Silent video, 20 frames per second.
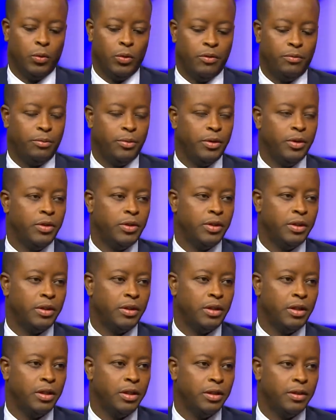we've produced in the
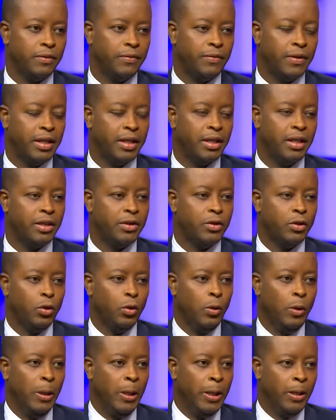College of Fine Arts.
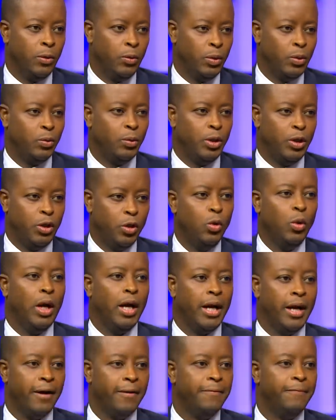So we do
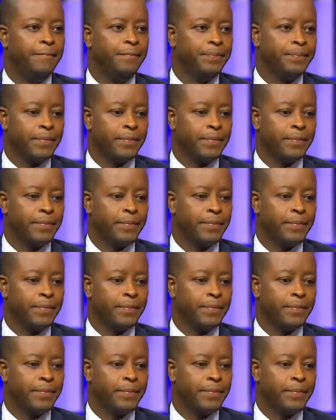have